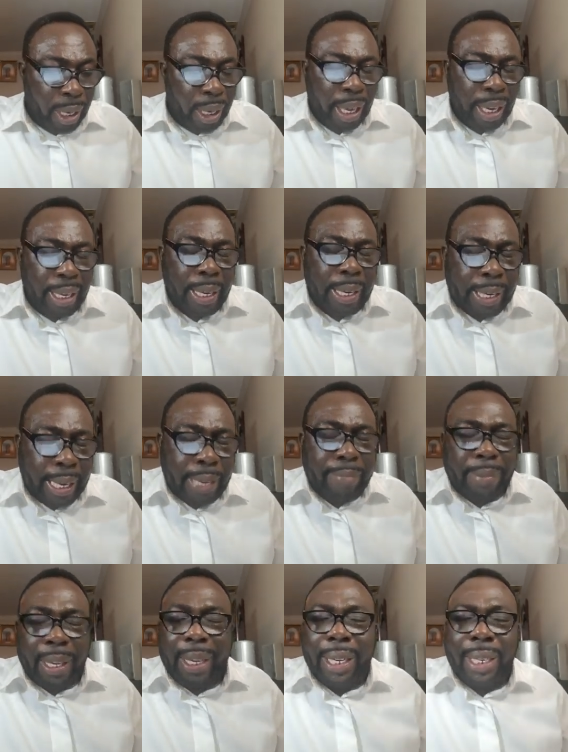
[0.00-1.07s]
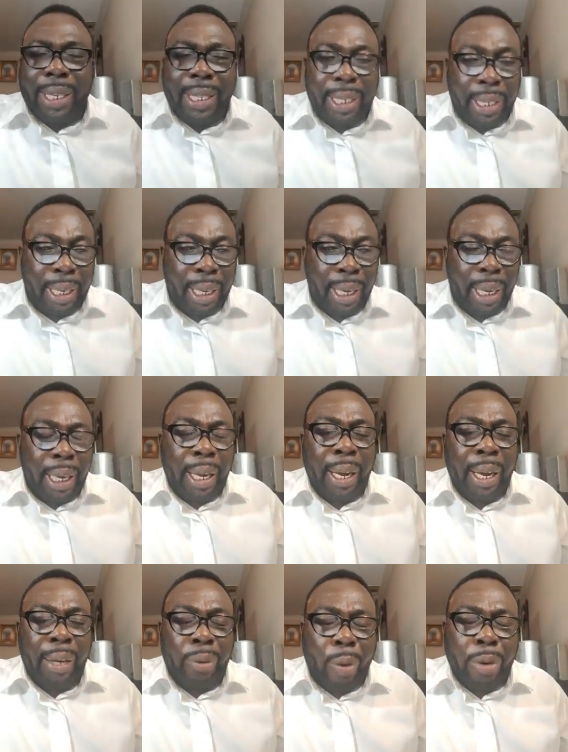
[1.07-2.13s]
is the same thing
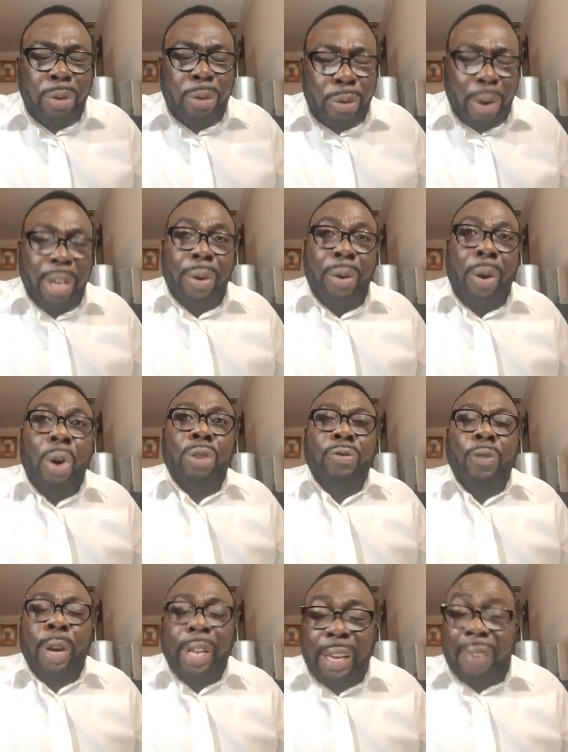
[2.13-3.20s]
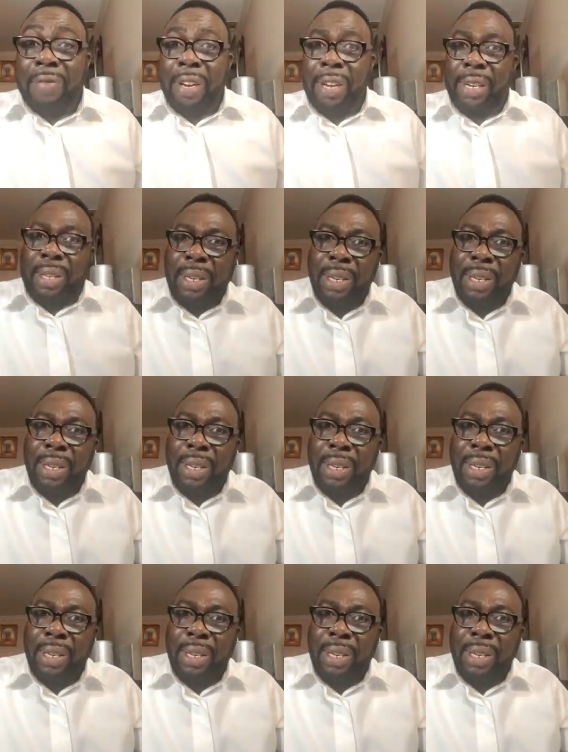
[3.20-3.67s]
as was showing God's forgiveness